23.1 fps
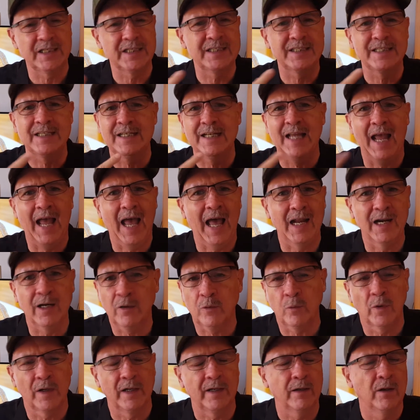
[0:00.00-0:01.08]
It's
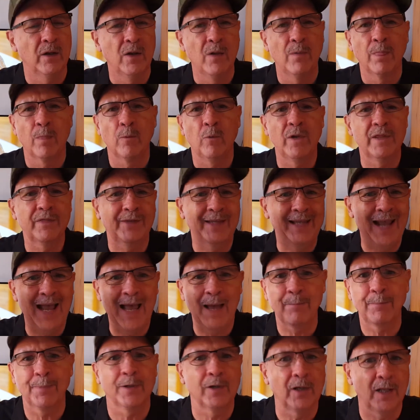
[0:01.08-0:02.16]
inadequate with
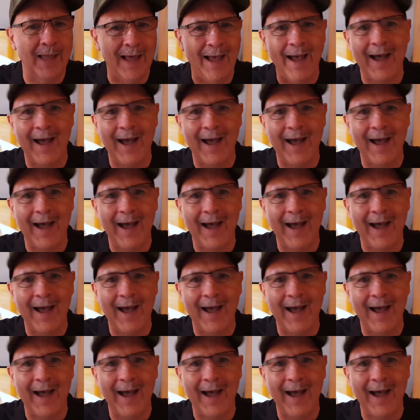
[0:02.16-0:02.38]
capital